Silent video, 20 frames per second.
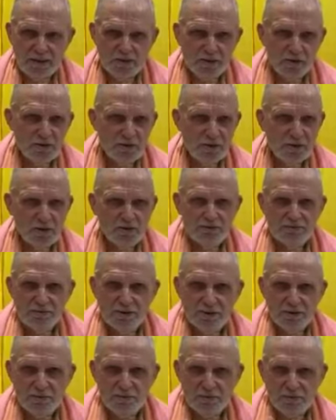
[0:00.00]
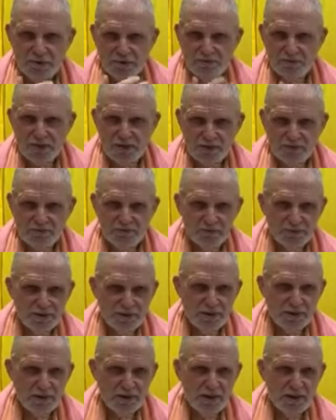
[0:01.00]
and not offering them respect for
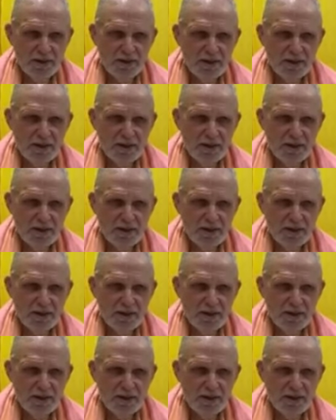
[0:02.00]
the